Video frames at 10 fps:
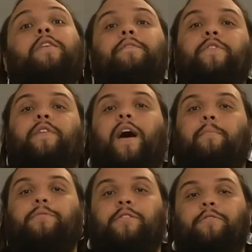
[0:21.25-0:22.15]
give you the
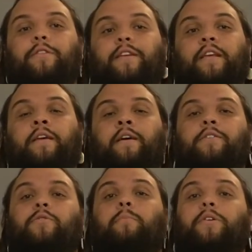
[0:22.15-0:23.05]
opportunity
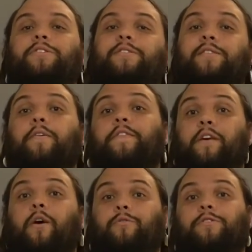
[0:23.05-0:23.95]
to immerse yourself in
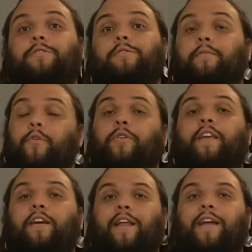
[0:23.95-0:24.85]
the cultures of
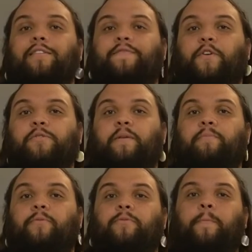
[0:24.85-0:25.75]
North Carolina's first people.